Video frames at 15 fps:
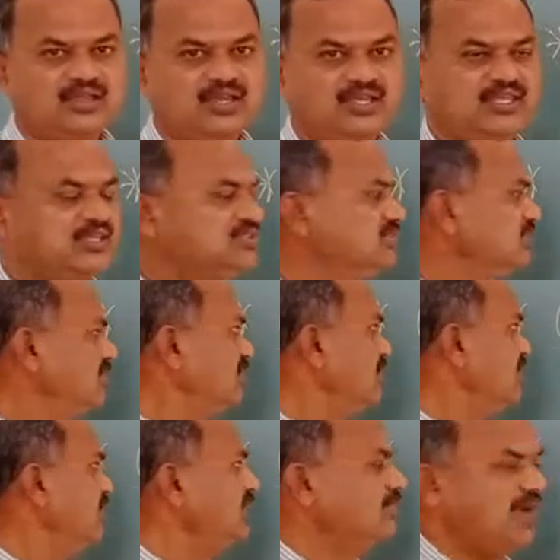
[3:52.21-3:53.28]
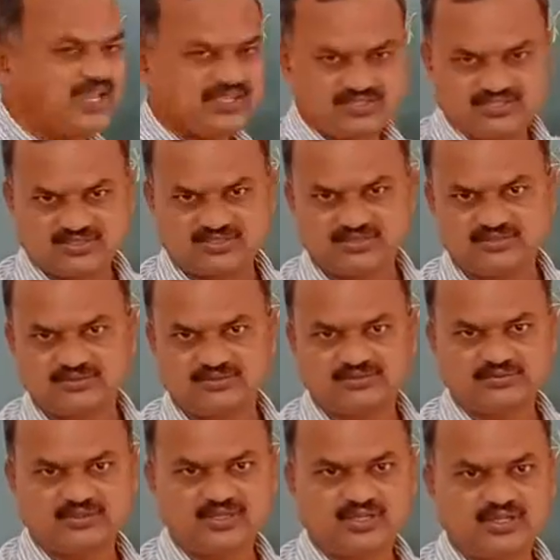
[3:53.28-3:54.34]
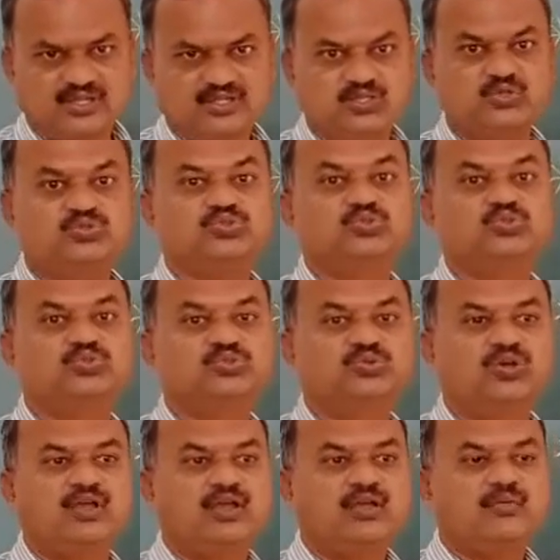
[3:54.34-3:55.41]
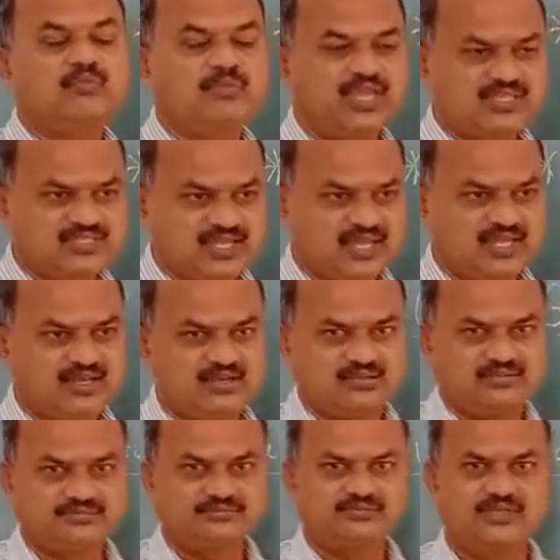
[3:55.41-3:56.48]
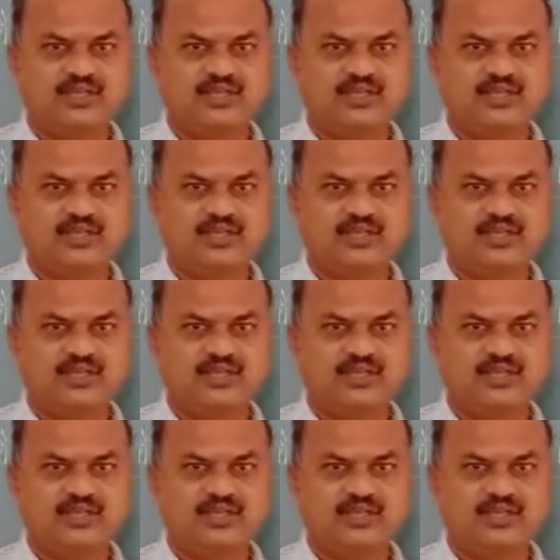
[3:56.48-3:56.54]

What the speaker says: It is a device used to measure